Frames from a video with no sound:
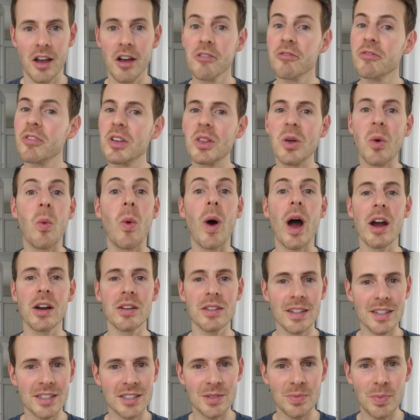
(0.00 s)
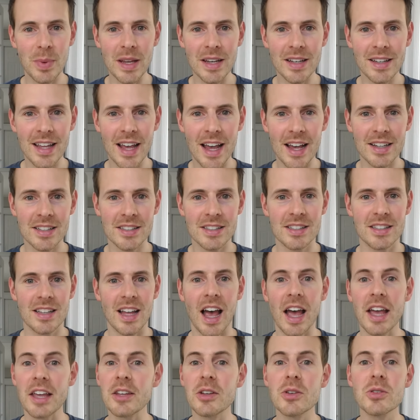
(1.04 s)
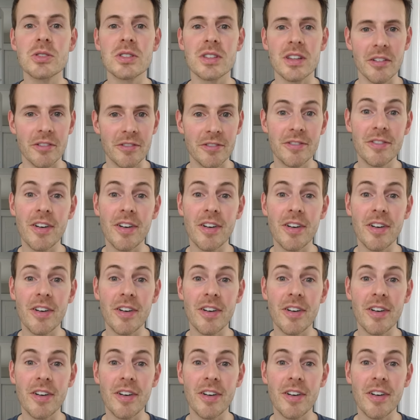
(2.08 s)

For the wireless speed test, I used the